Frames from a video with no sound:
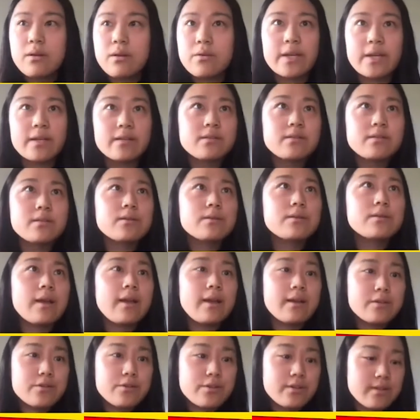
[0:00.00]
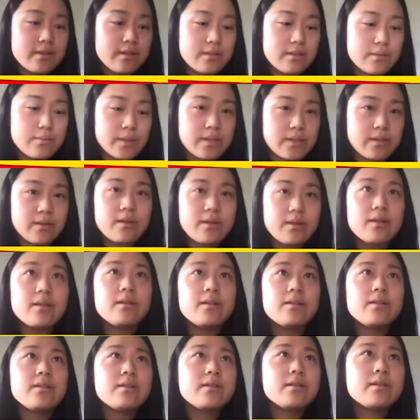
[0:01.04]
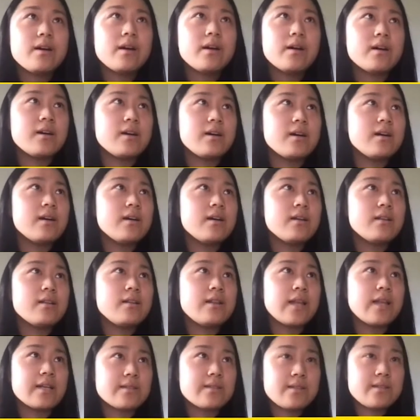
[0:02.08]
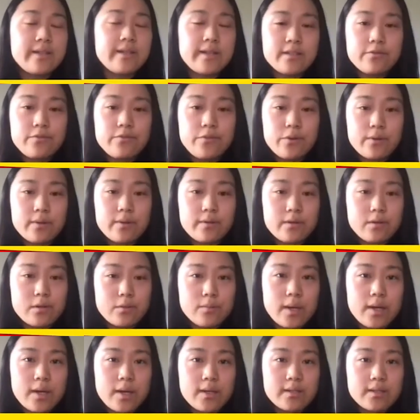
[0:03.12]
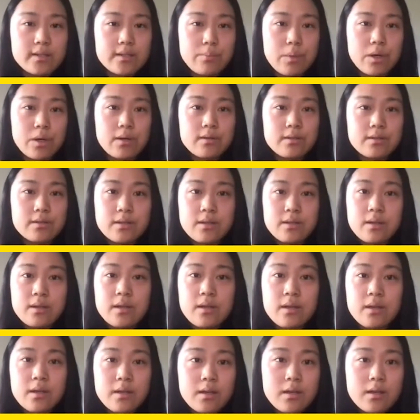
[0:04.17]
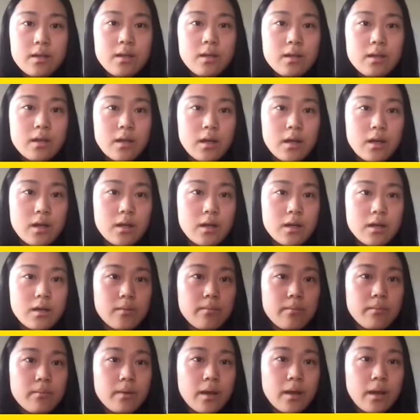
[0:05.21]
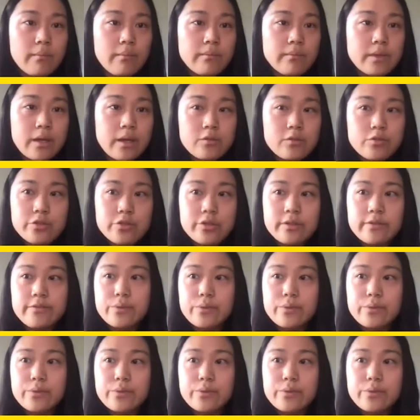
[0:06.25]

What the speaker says: Okay, so actually that's my last slide for the robotics part. I'm not sure